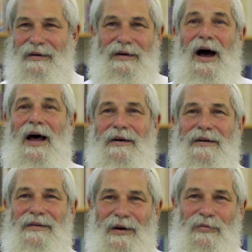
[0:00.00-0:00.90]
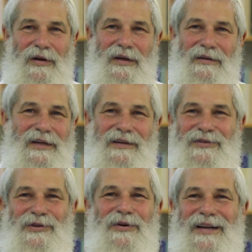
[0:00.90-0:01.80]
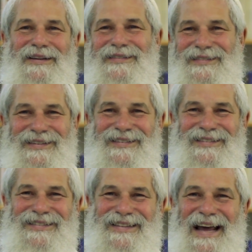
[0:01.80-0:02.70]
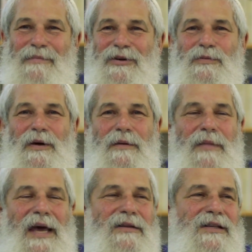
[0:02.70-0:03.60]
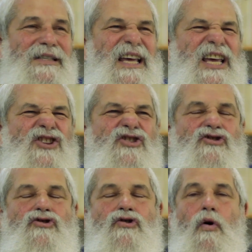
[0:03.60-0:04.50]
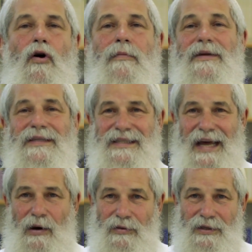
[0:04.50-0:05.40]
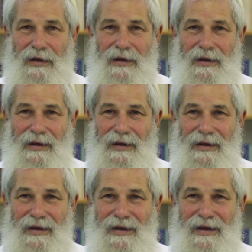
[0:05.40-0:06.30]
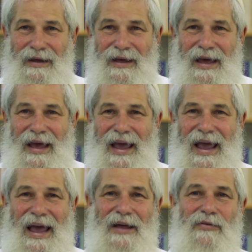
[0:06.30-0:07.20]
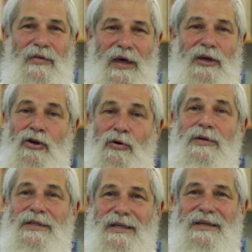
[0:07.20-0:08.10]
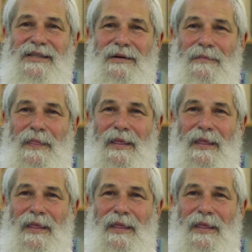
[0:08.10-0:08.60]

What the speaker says: gun that really didn't do any damage, but it made this enormous sound. And they used this